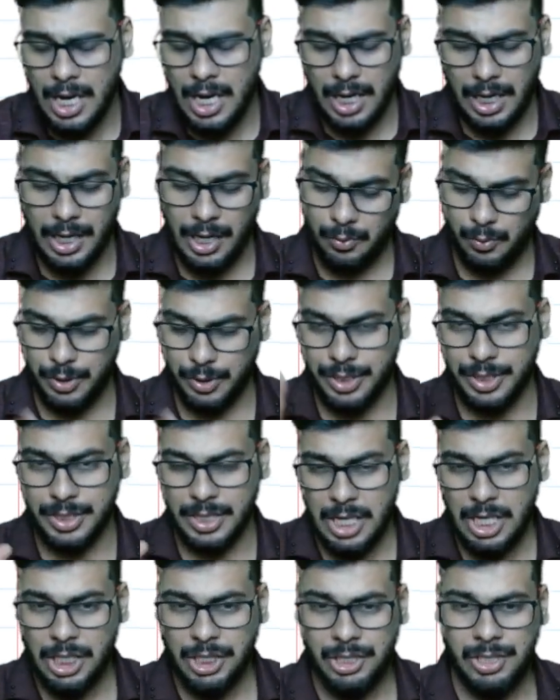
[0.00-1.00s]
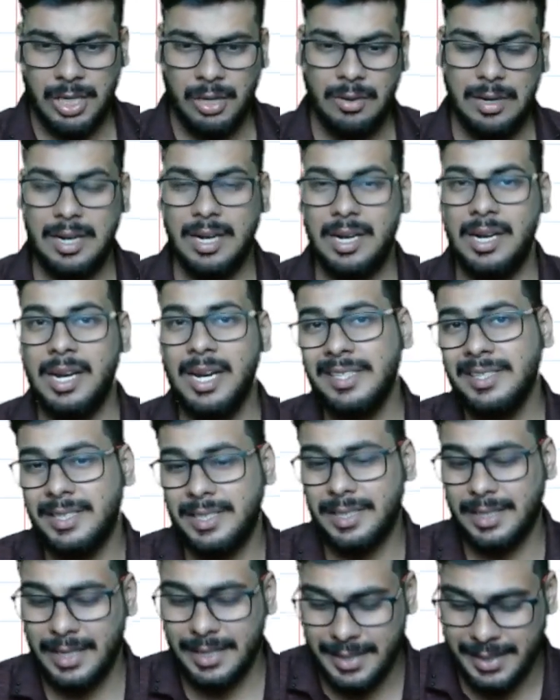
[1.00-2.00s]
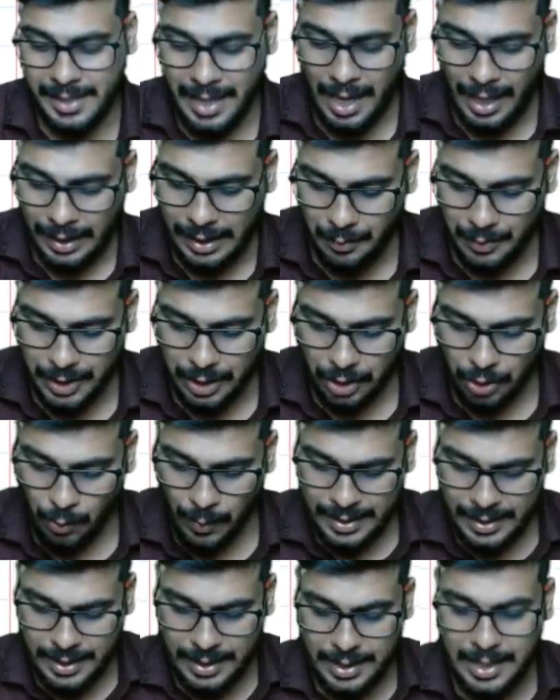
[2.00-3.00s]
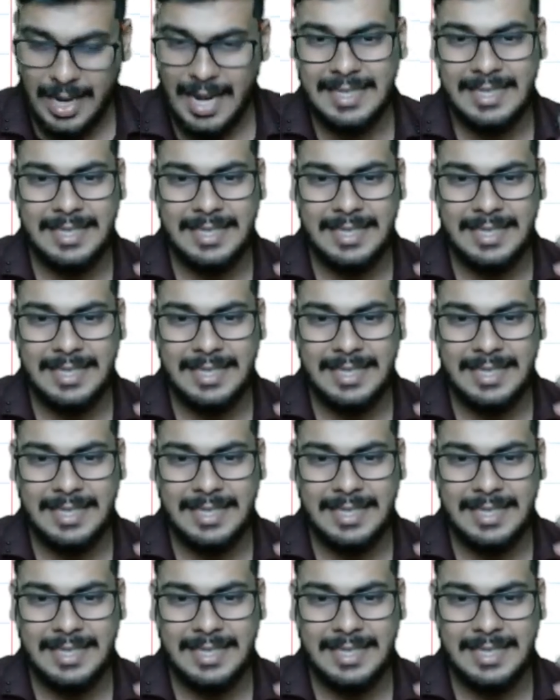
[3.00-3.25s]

Clear with this? So now let's get started with the question and